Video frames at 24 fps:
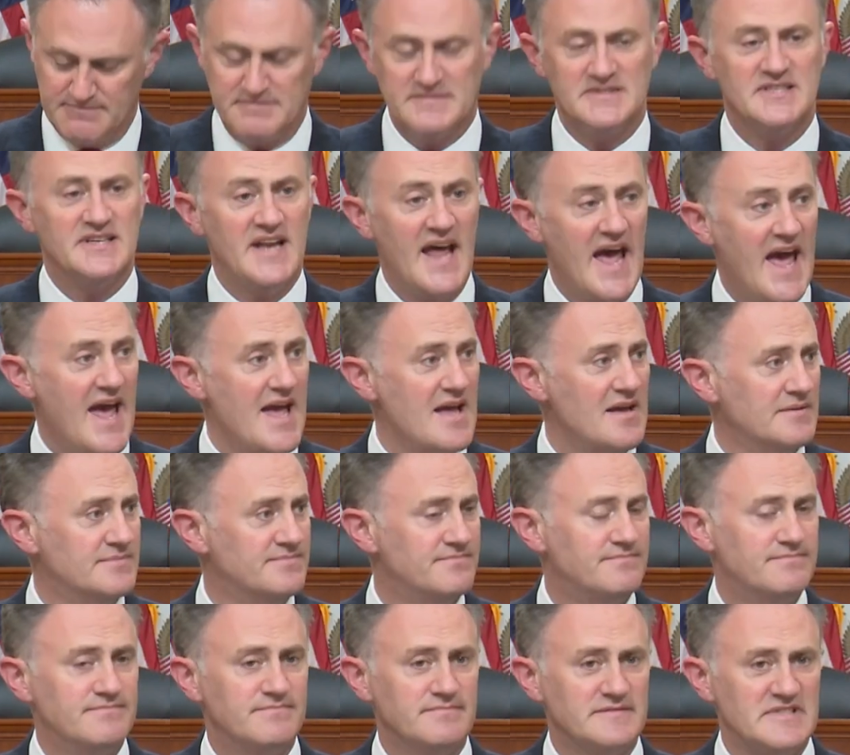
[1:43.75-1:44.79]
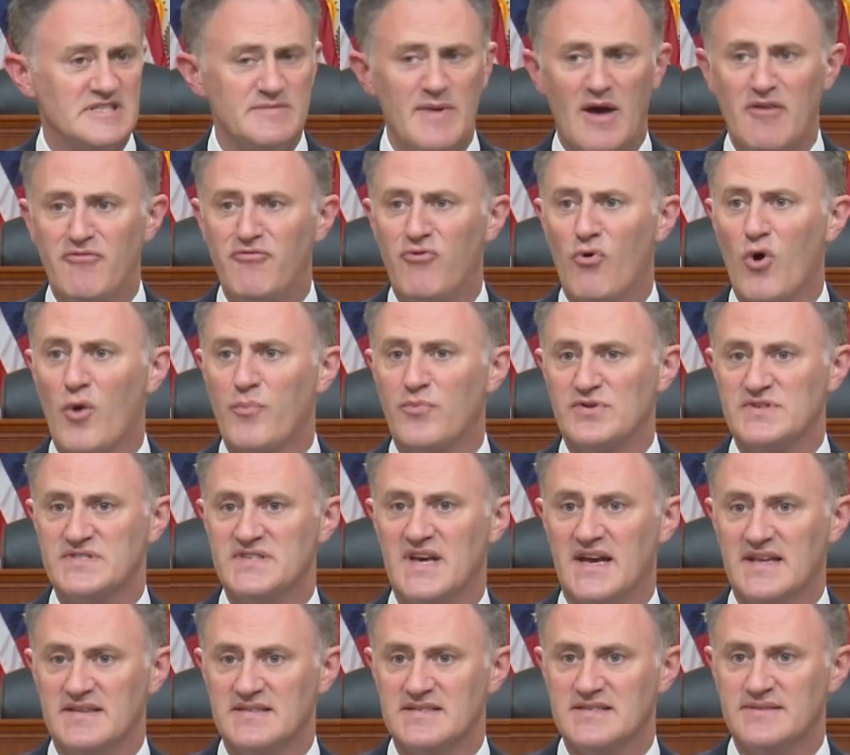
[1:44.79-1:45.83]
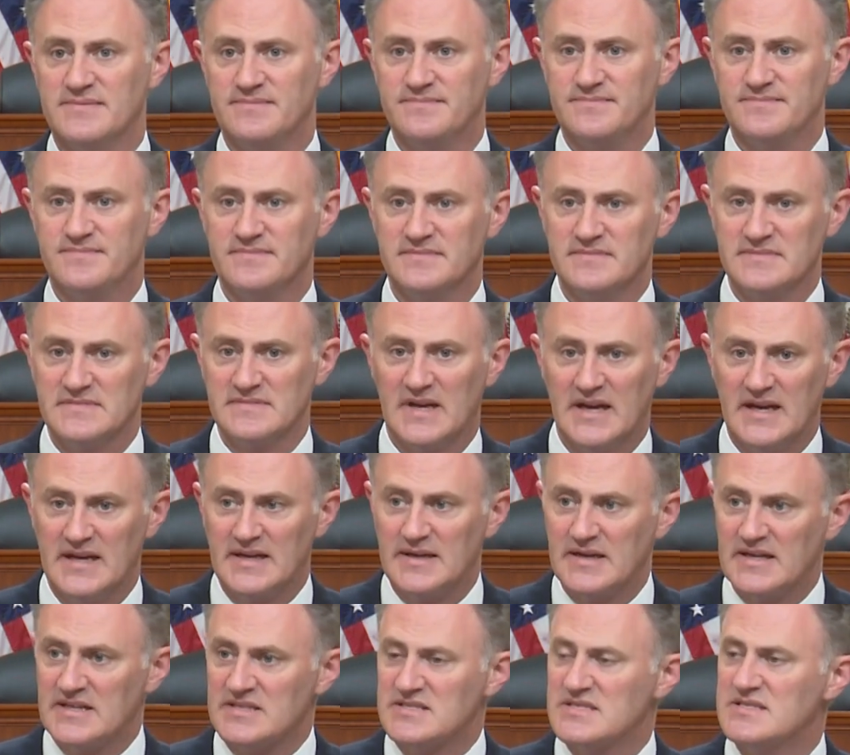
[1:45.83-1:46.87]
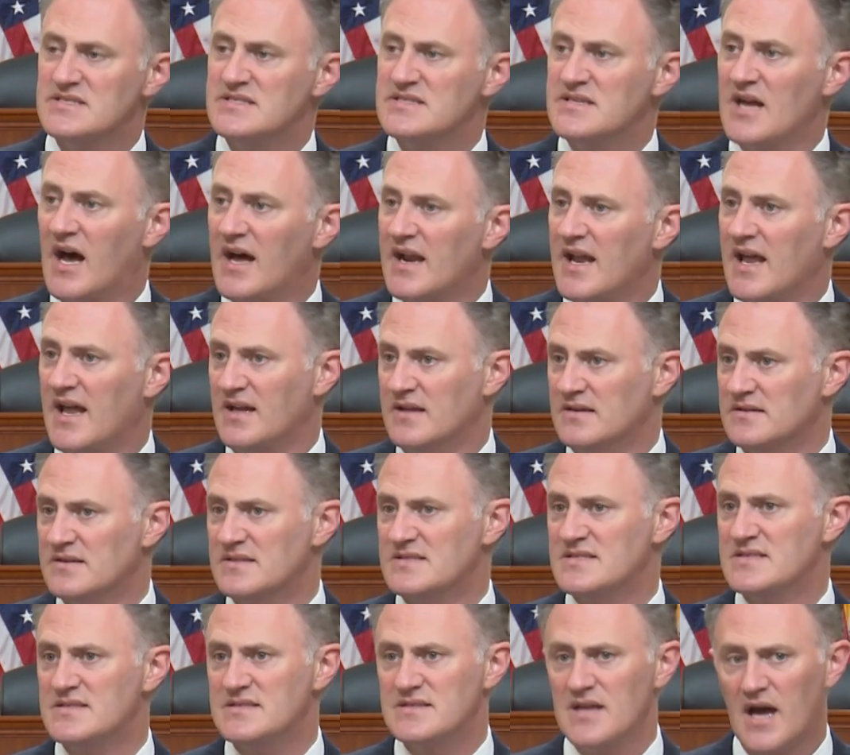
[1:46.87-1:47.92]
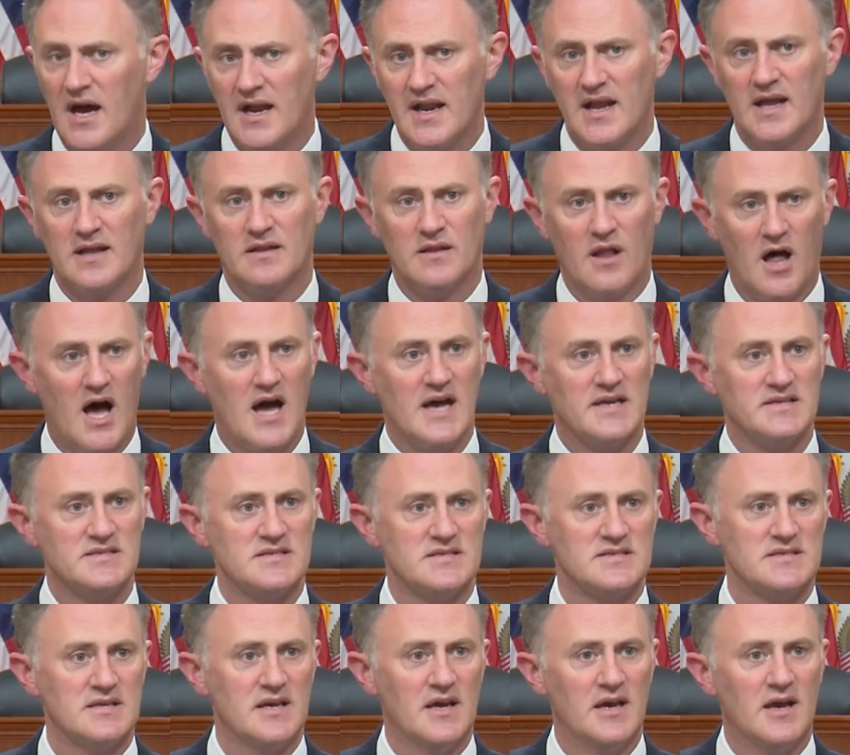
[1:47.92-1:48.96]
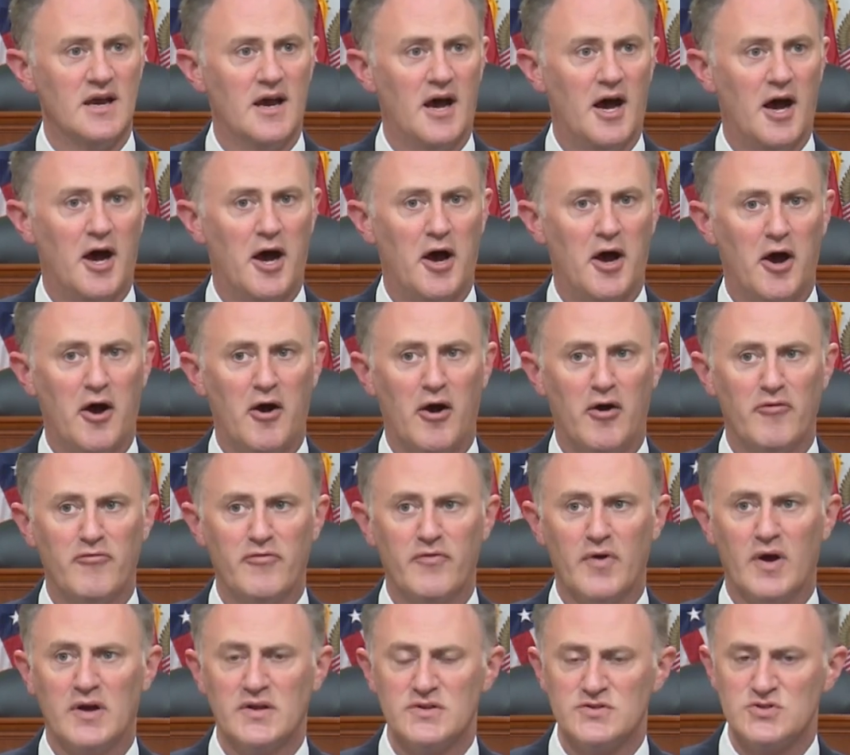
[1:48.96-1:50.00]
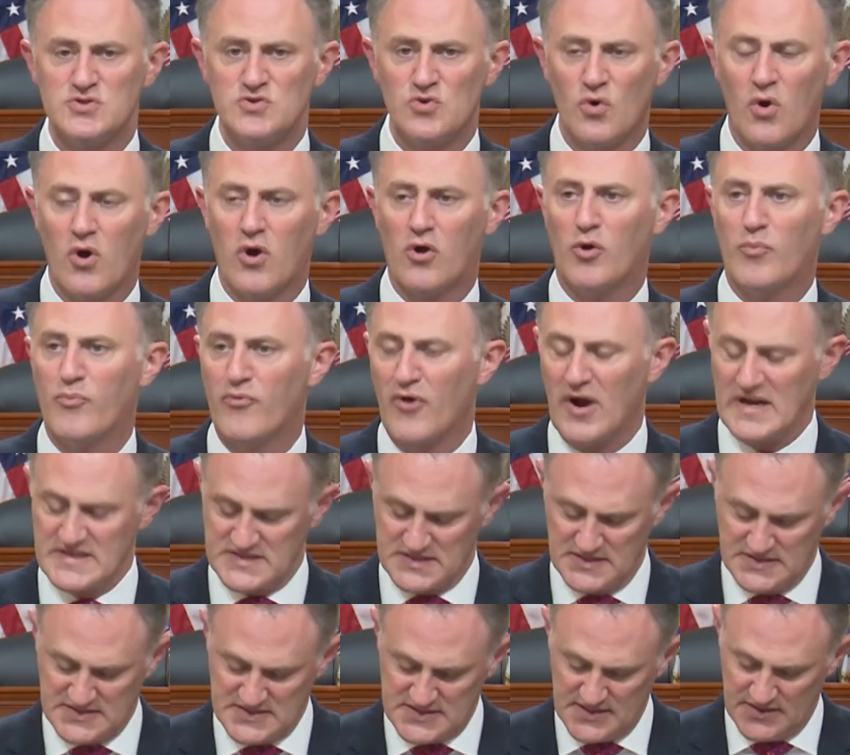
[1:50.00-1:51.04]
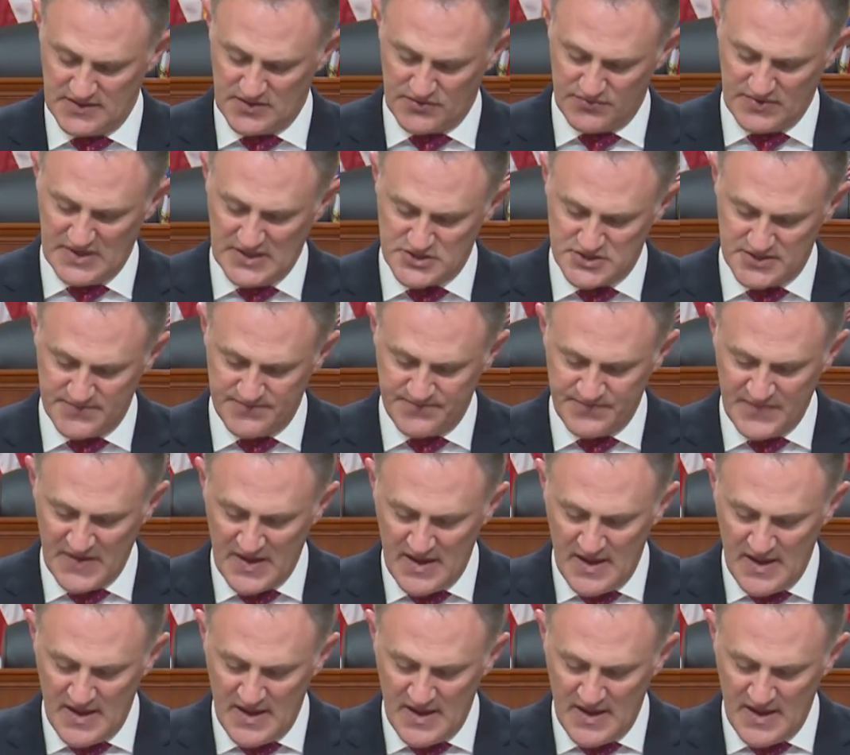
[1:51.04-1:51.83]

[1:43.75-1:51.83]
Today, it's about 4%. A stunning, stunning loss of a historical presence in the region.